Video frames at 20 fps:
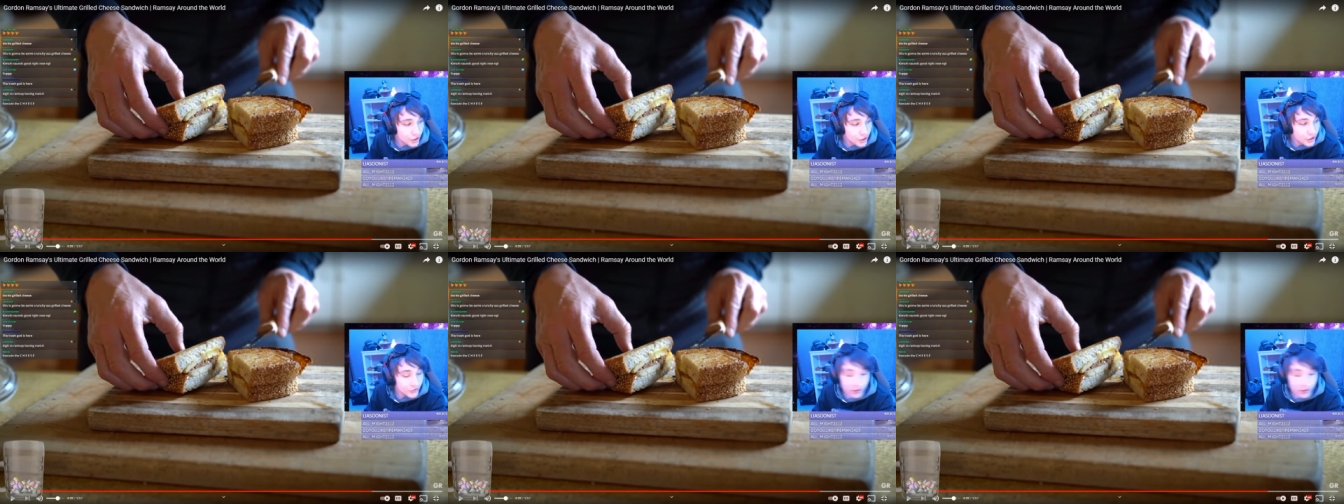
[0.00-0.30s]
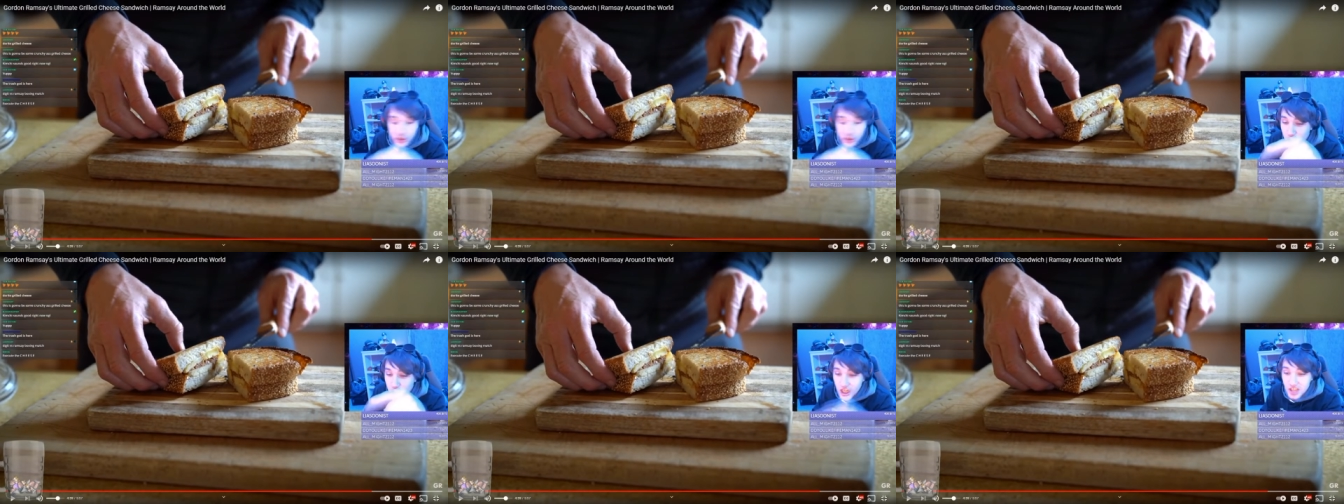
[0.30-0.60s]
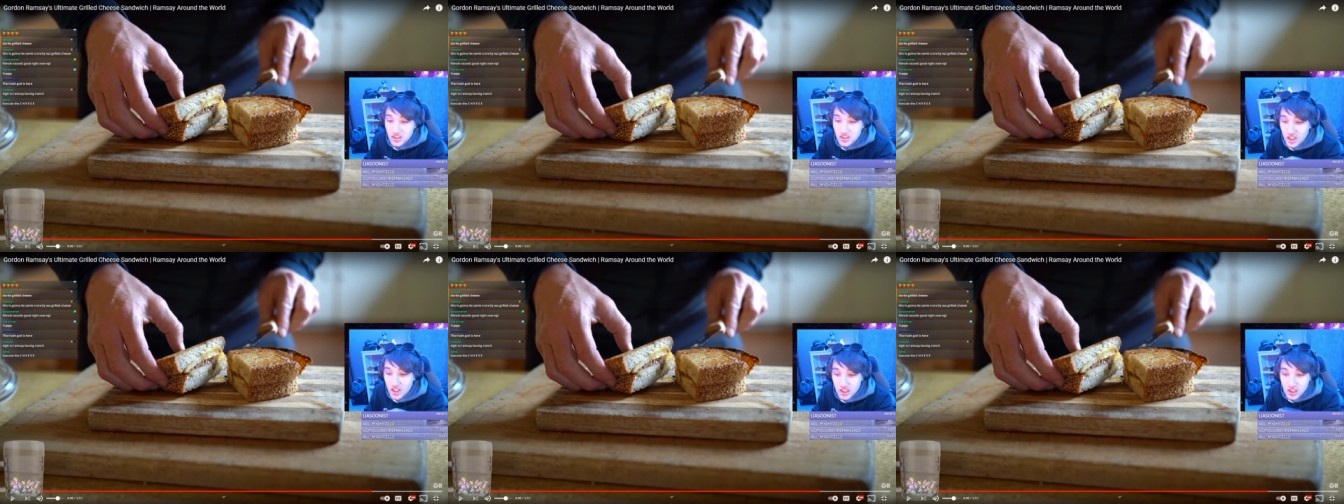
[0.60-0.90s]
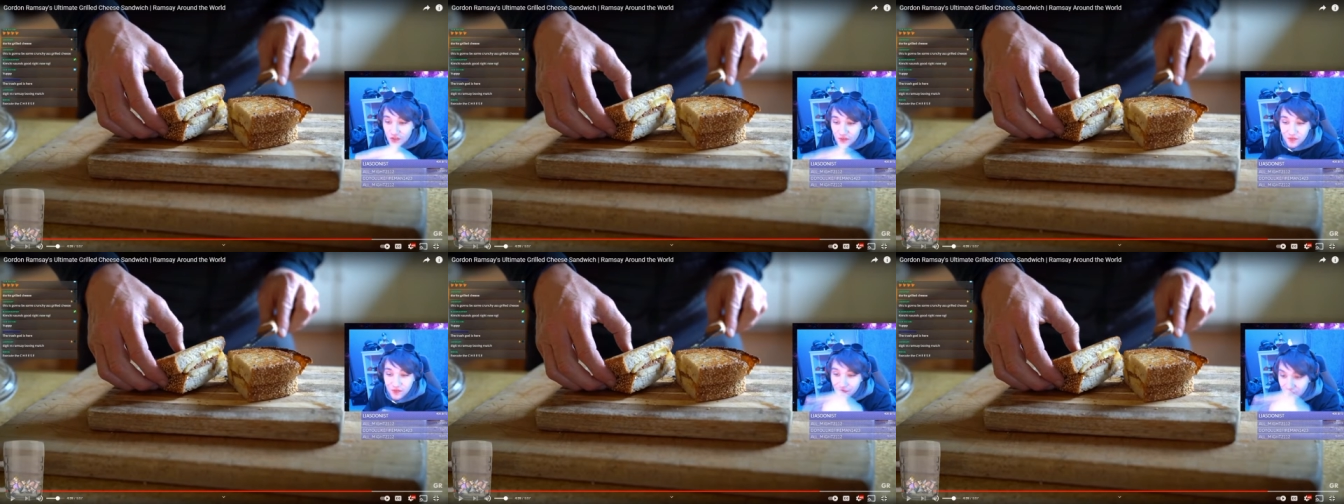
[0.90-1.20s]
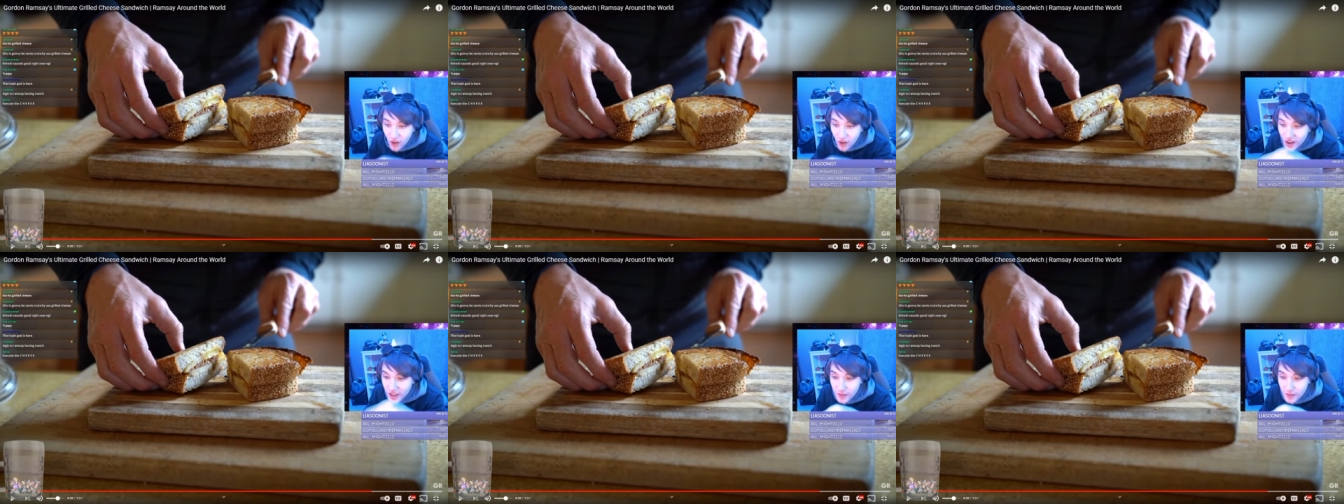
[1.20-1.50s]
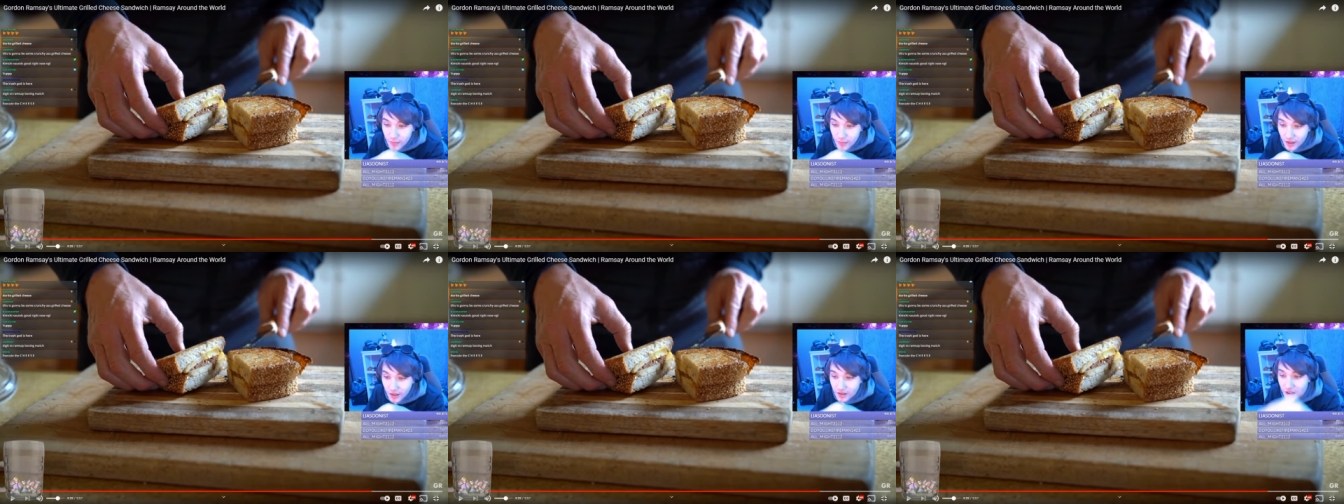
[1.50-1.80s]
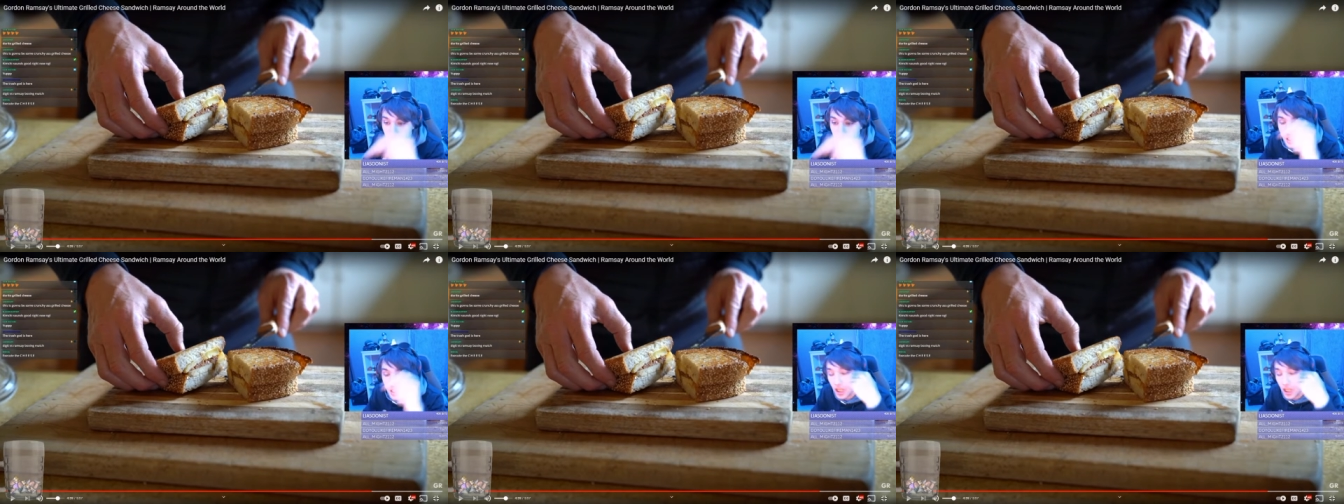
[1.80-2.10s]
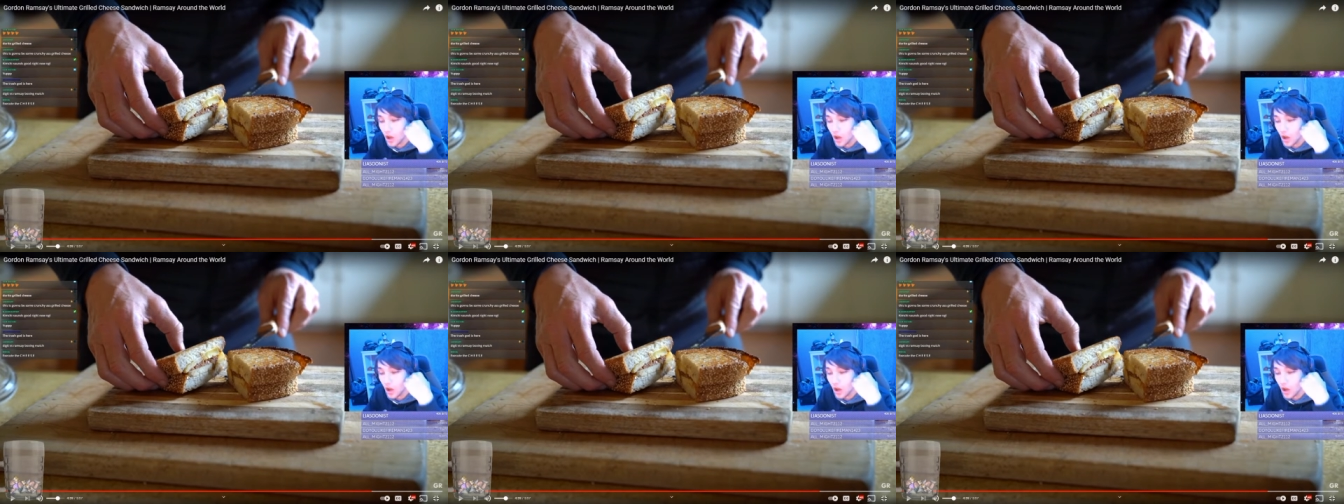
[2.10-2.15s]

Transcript: The cheese isn't fucking melted.